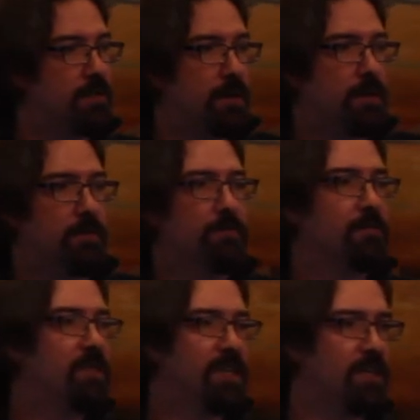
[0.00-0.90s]
uh,
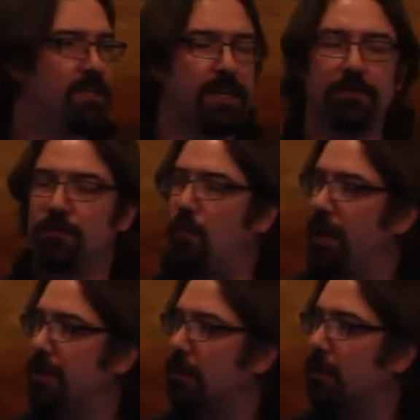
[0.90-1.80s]
send signals,
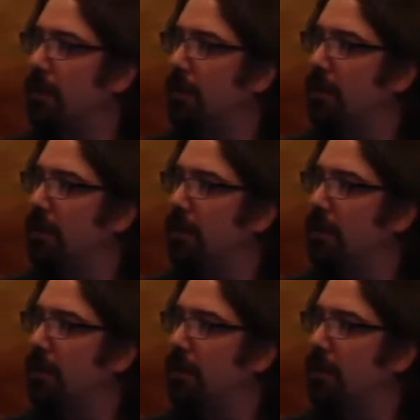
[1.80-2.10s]
whatever.